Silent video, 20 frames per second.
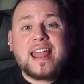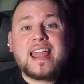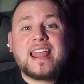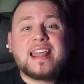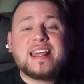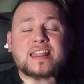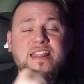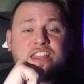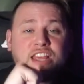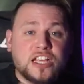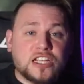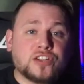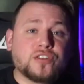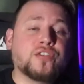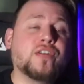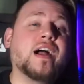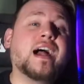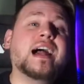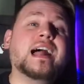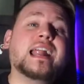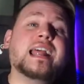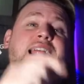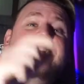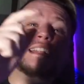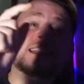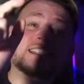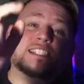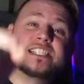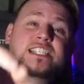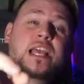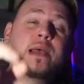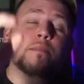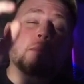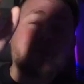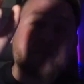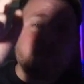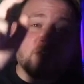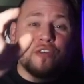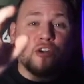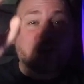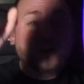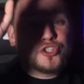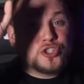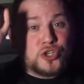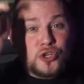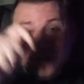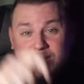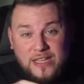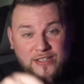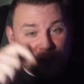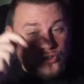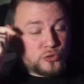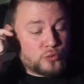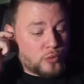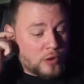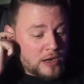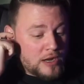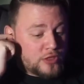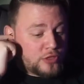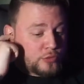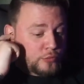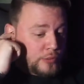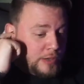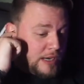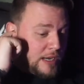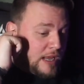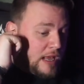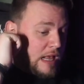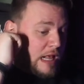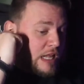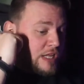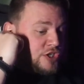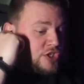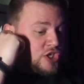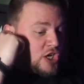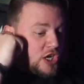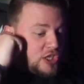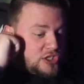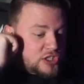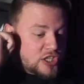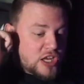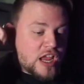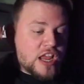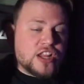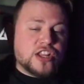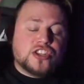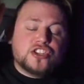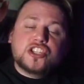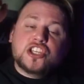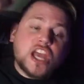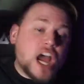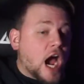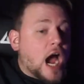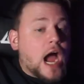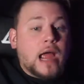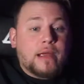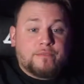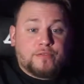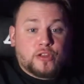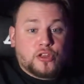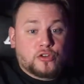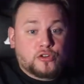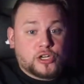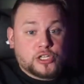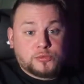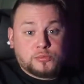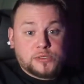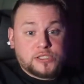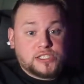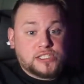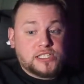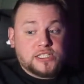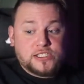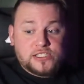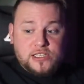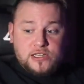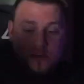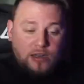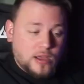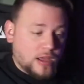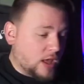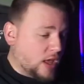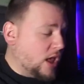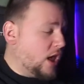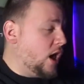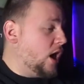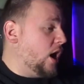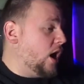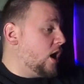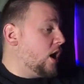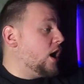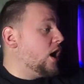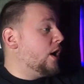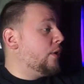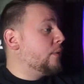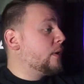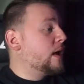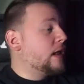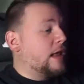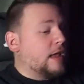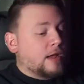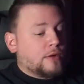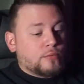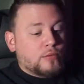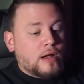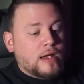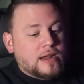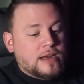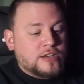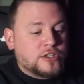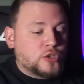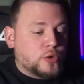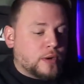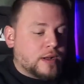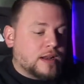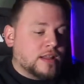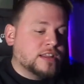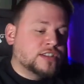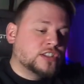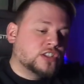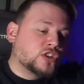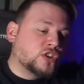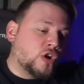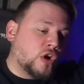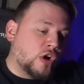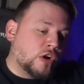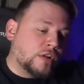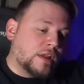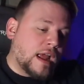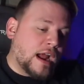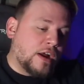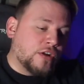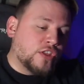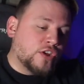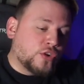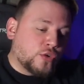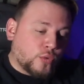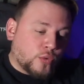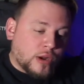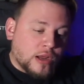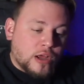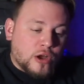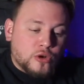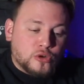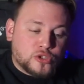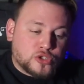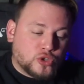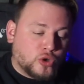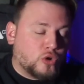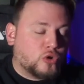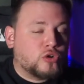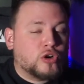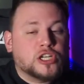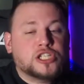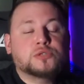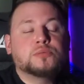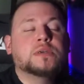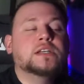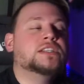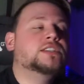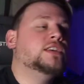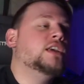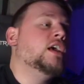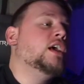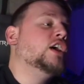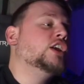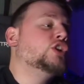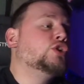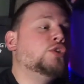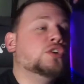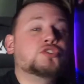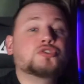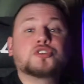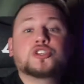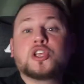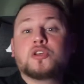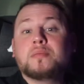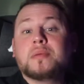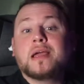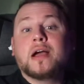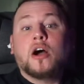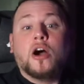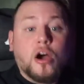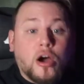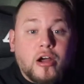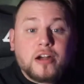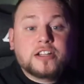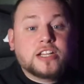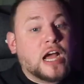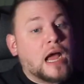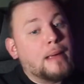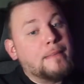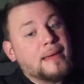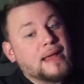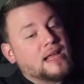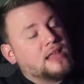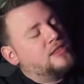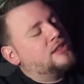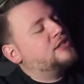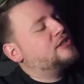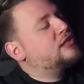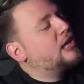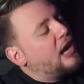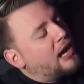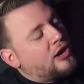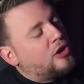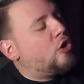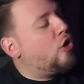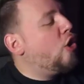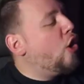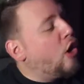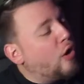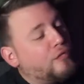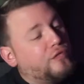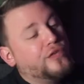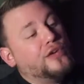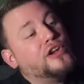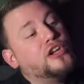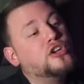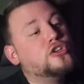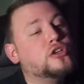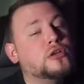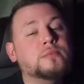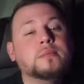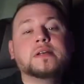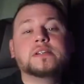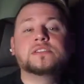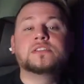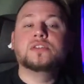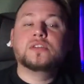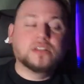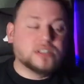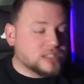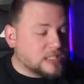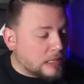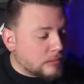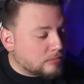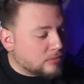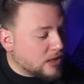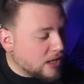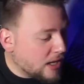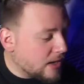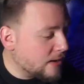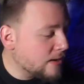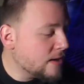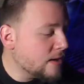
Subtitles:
this Friday, December 1st, 2023, just in time for the Christmas season. We're going to get right into it. This is called How the Gringo Stole Christmas. Twitch is giving me a hard time making this title. Hopefully YouTube doesn't do the same thing.